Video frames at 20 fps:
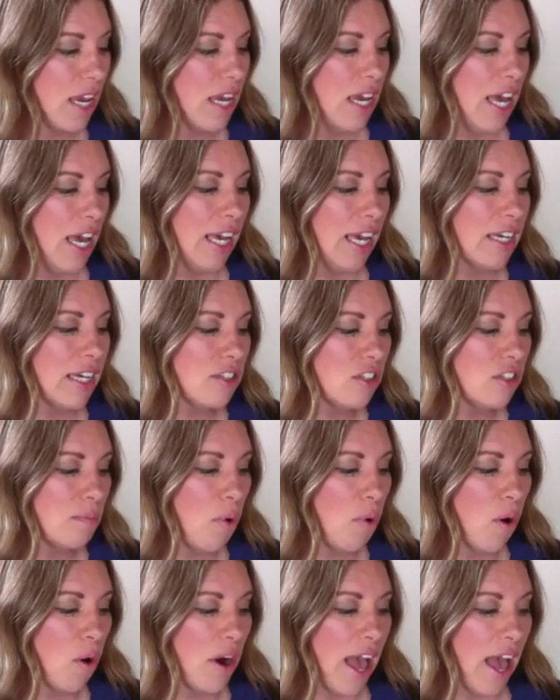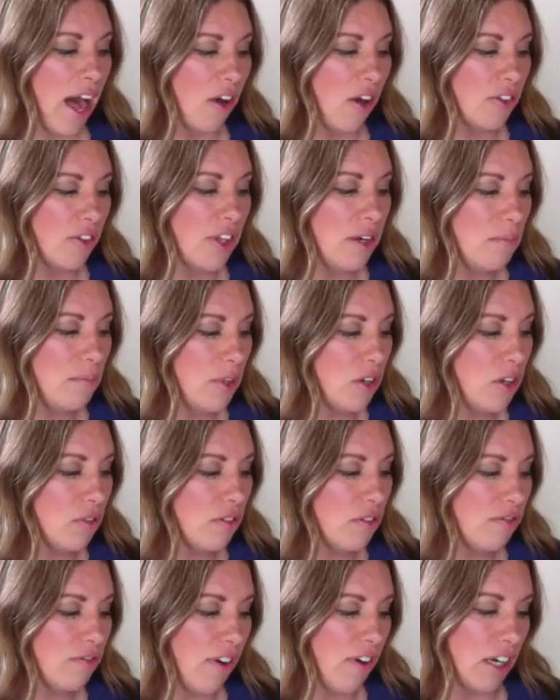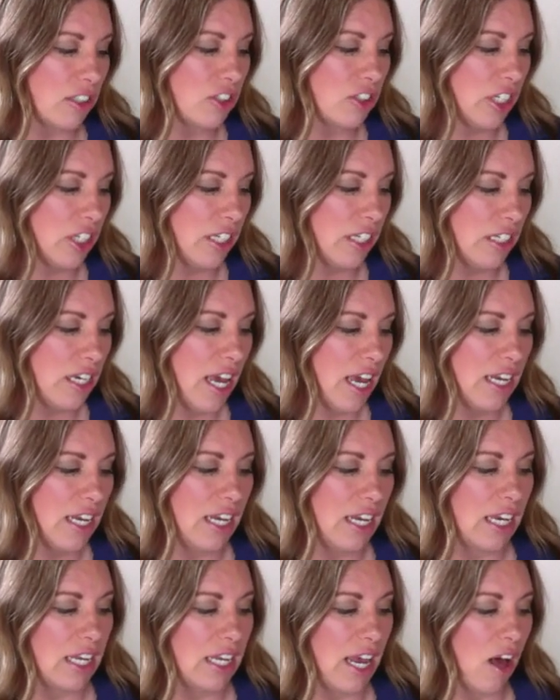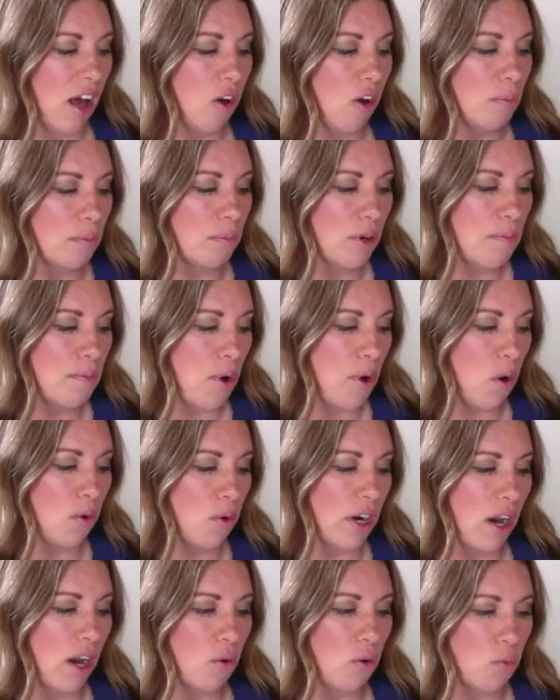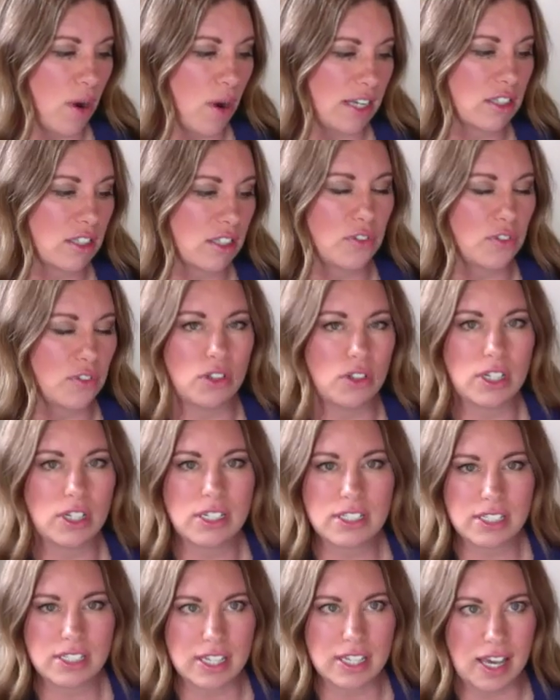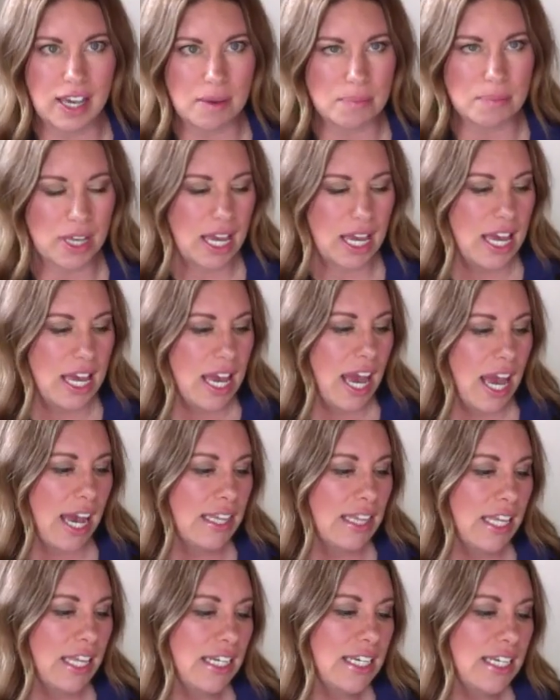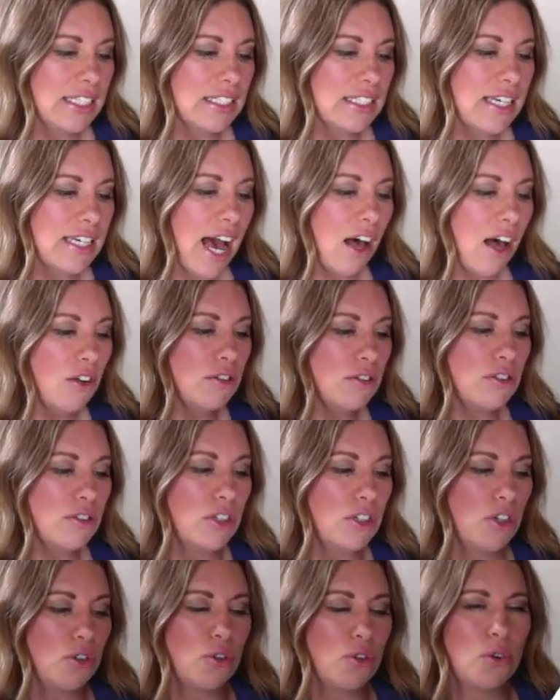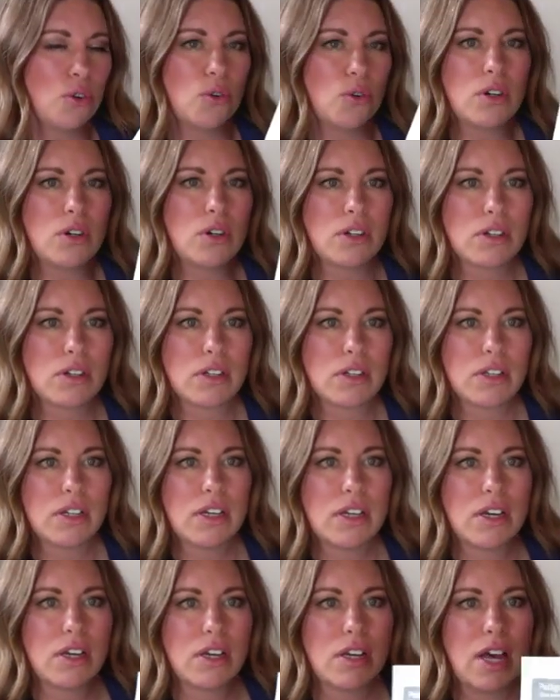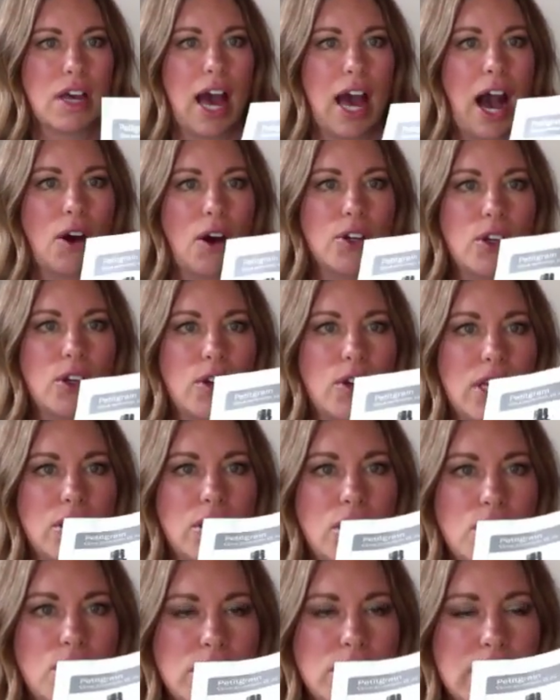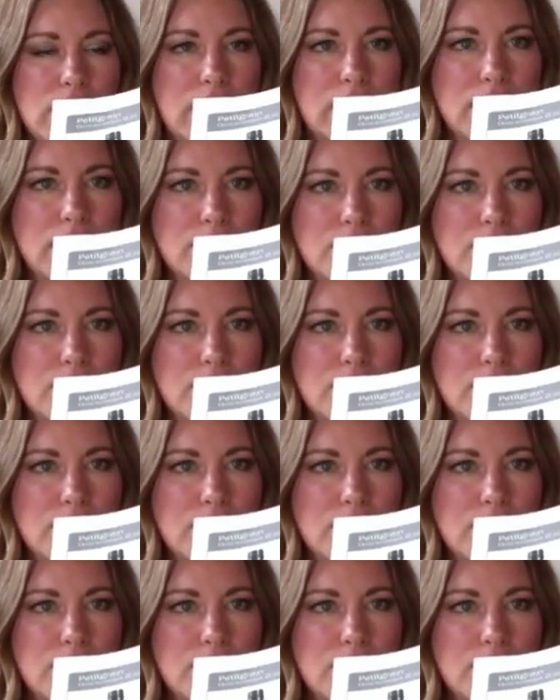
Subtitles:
It can support healthy immune function, and it can help promote a restful sleep. And then it tells you how you can use it.